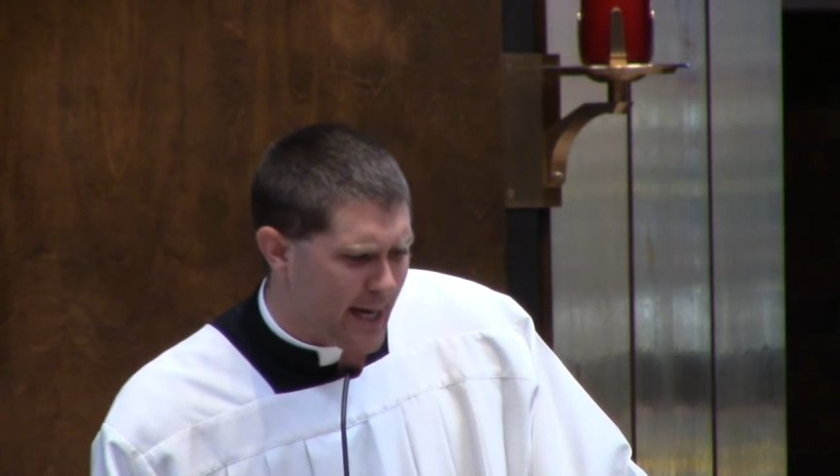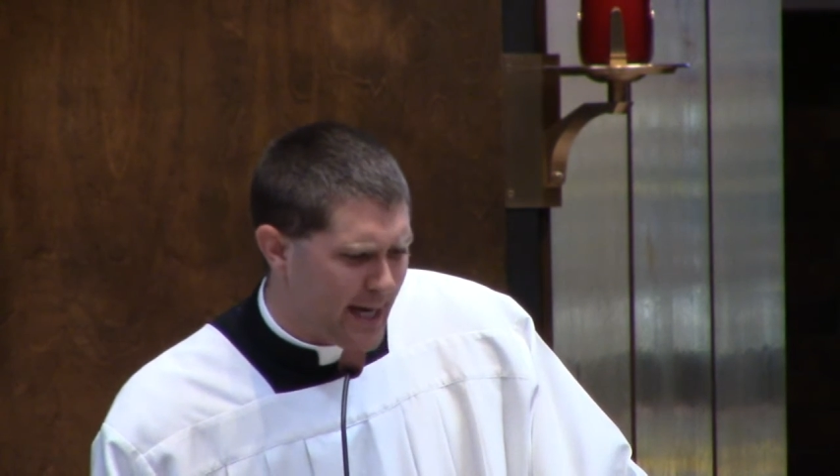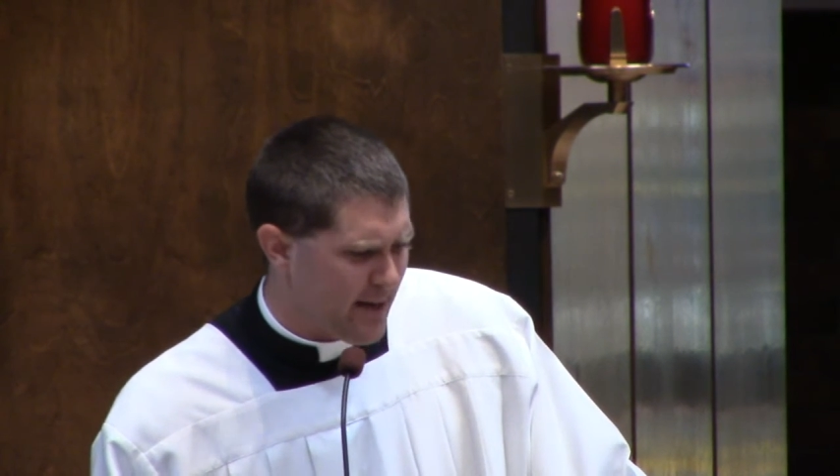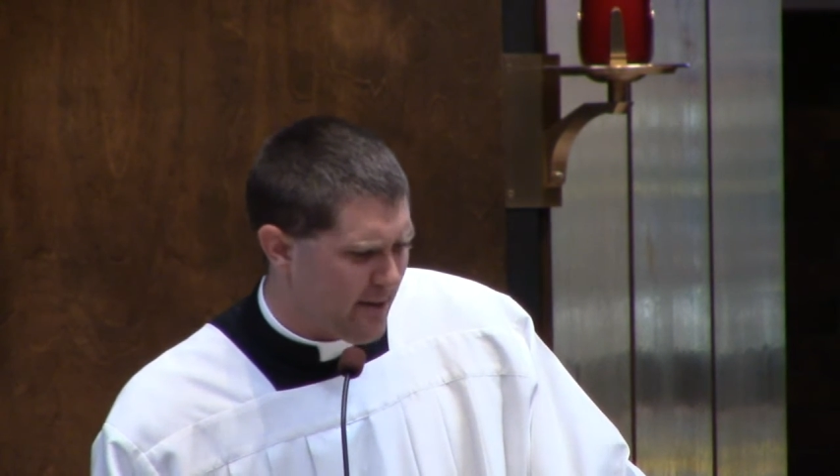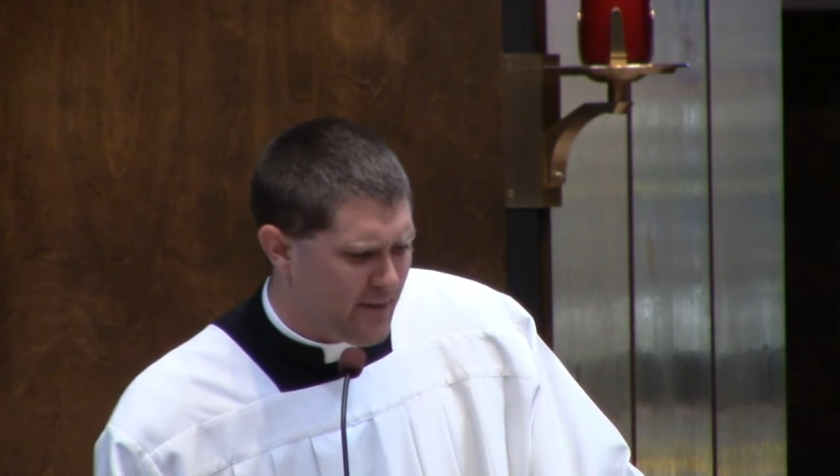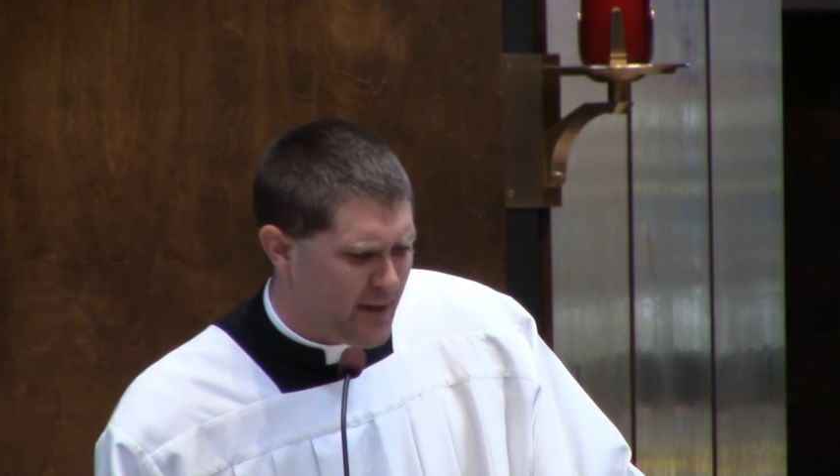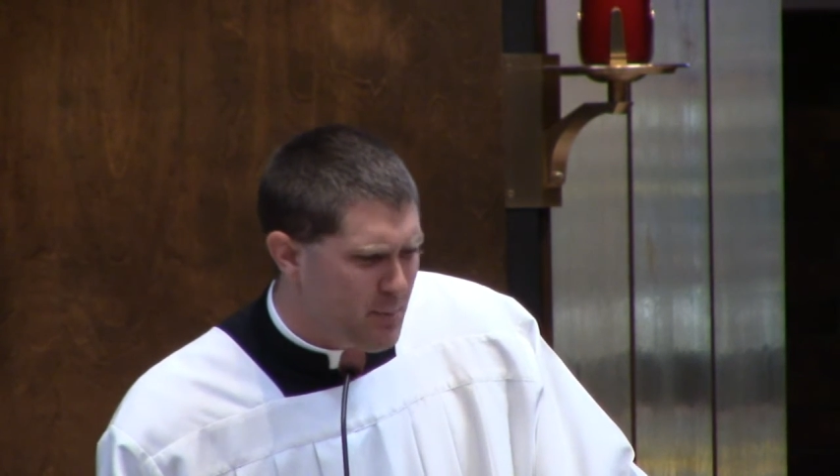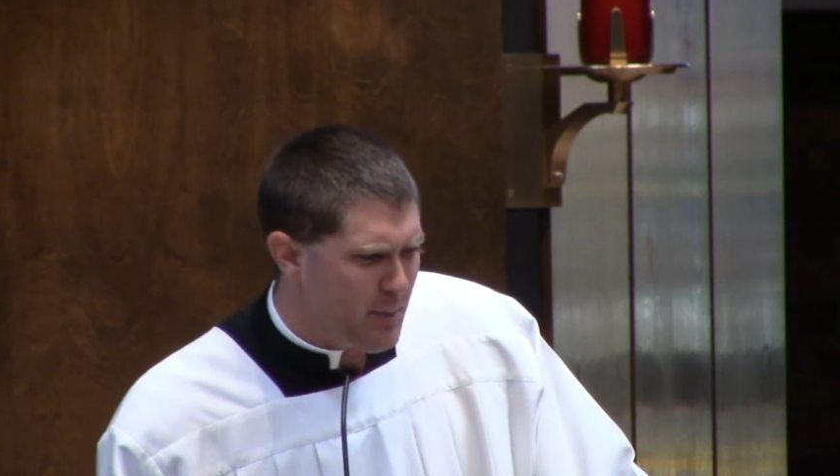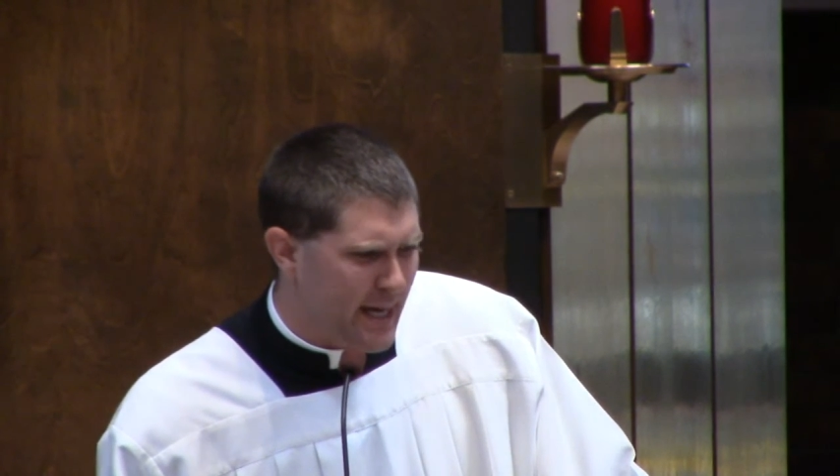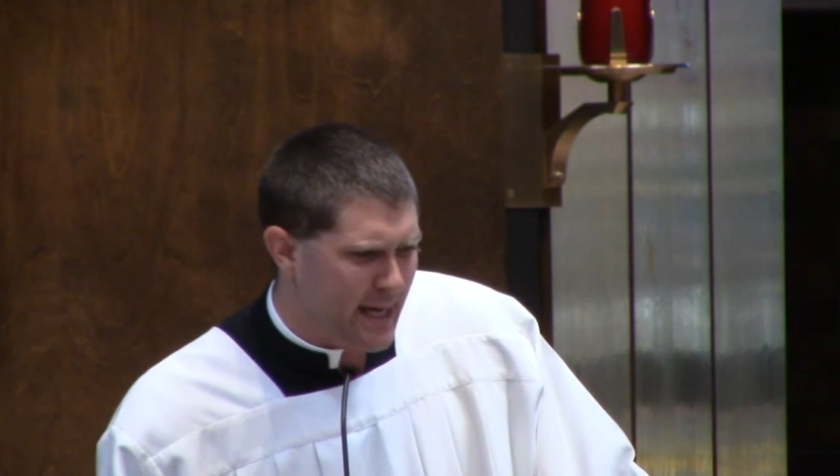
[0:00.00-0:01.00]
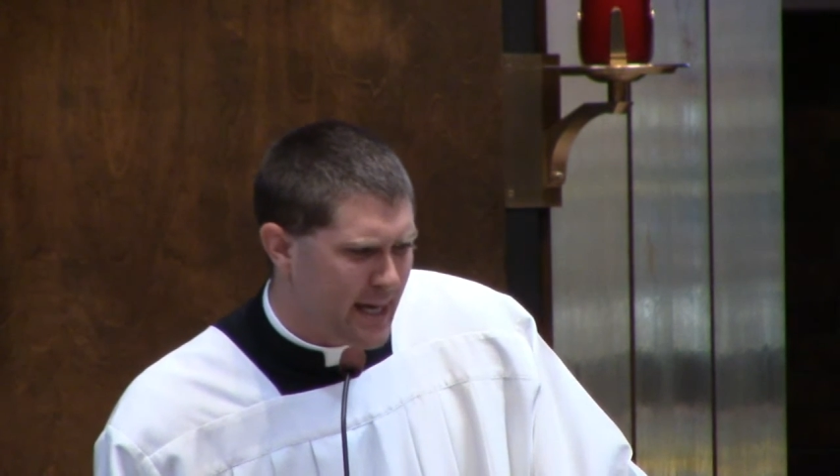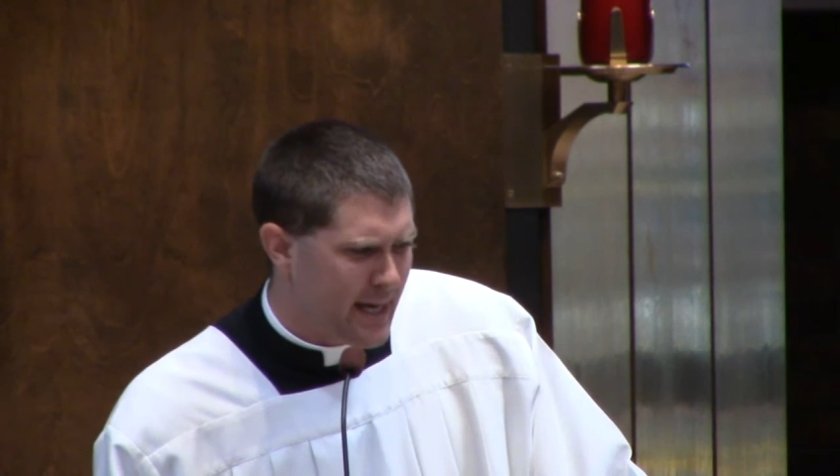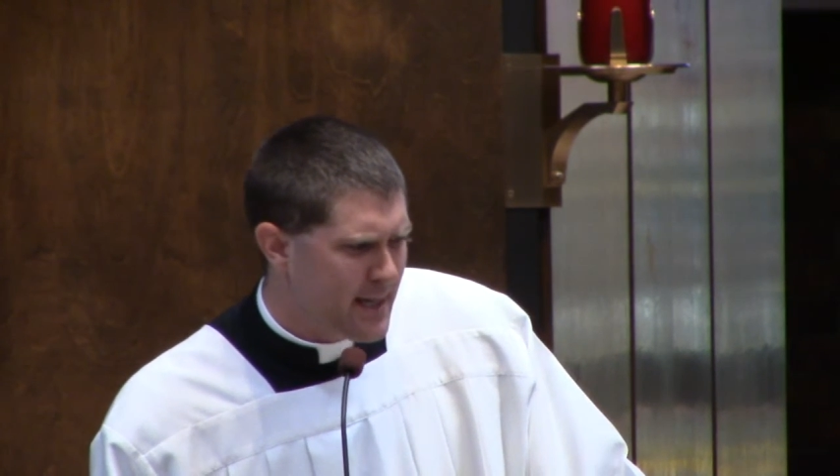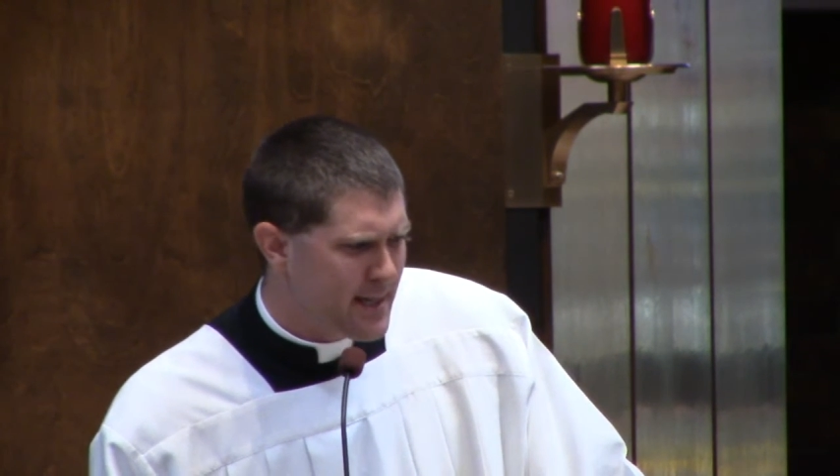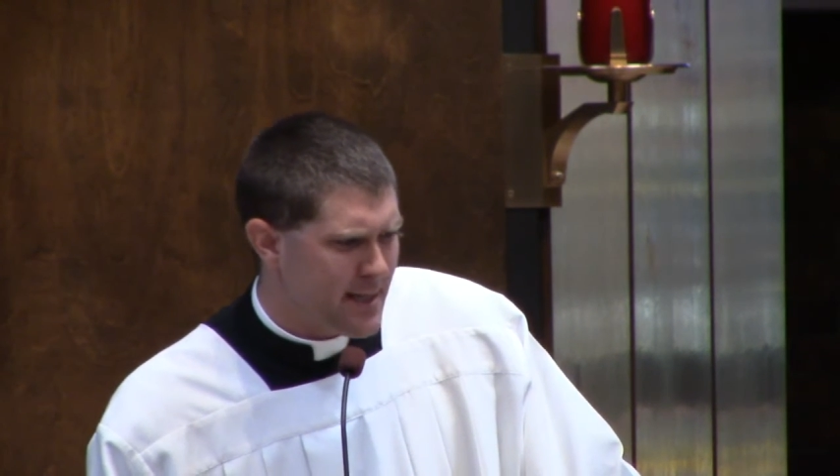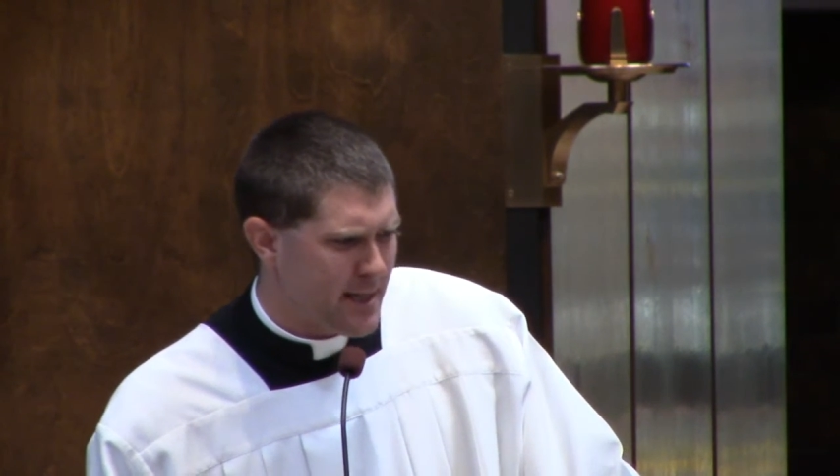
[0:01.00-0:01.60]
I gotta feed my kids,